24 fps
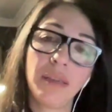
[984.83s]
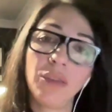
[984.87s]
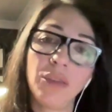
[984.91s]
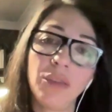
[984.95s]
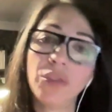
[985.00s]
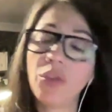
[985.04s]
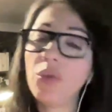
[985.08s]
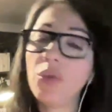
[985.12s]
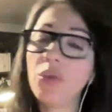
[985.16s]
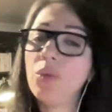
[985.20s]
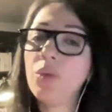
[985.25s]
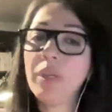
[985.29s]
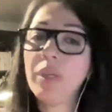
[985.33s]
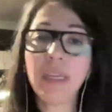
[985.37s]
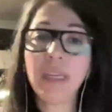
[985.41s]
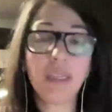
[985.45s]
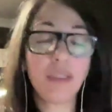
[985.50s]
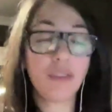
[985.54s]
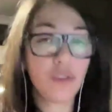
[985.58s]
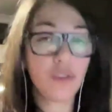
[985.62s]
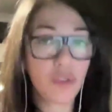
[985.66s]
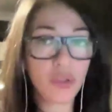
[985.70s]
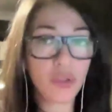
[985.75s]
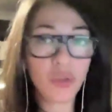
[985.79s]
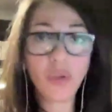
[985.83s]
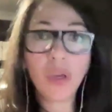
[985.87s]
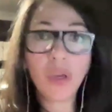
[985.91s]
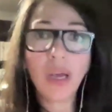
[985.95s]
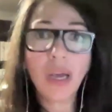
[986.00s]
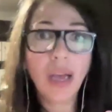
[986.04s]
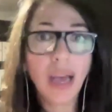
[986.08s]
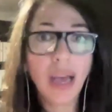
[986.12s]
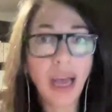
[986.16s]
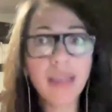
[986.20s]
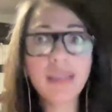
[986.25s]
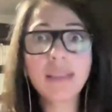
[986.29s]
So
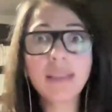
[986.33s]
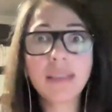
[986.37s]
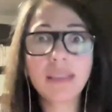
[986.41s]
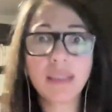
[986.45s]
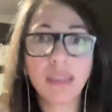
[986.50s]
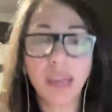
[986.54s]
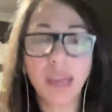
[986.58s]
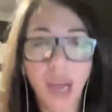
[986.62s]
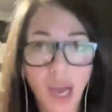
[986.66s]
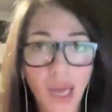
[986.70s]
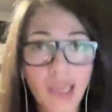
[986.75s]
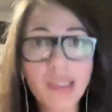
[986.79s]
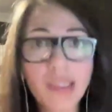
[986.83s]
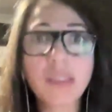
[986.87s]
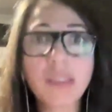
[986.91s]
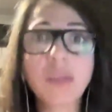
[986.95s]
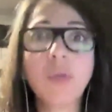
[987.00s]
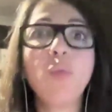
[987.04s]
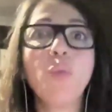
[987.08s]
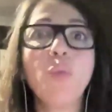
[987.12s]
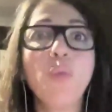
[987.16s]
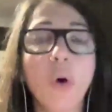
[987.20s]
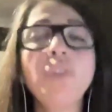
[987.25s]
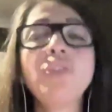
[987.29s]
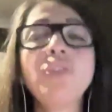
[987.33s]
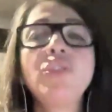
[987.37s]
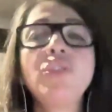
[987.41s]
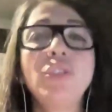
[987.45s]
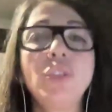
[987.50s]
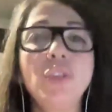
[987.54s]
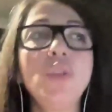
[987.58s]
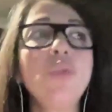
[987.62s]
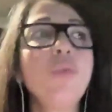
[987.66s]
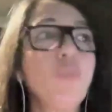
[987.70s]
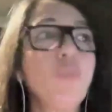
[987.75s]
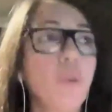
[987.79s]
ask us, what
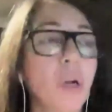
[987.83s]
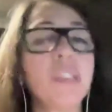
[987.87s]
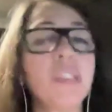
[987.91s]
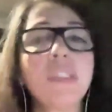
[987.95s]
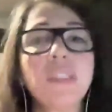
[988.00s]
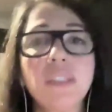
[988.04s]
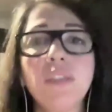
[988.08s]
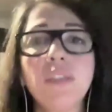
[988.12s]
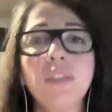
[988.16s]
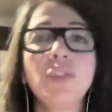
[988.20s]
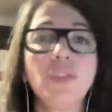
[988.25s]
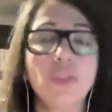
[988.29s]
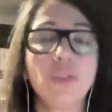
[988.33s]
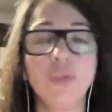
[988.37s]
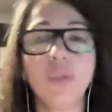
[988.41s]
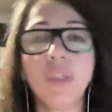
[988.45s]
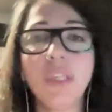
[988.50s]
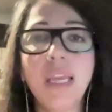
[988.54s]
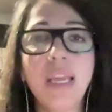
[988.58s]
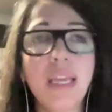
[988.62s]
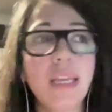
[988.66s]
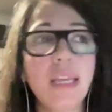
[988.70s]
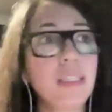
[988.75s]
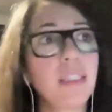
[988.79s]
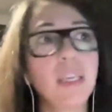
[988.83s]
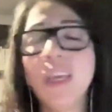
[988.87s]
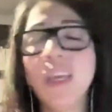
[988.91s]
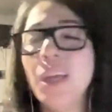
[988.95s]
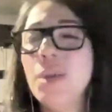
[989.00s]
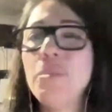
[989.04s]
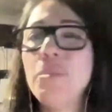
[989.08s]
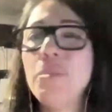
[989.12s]
do you want us to do next?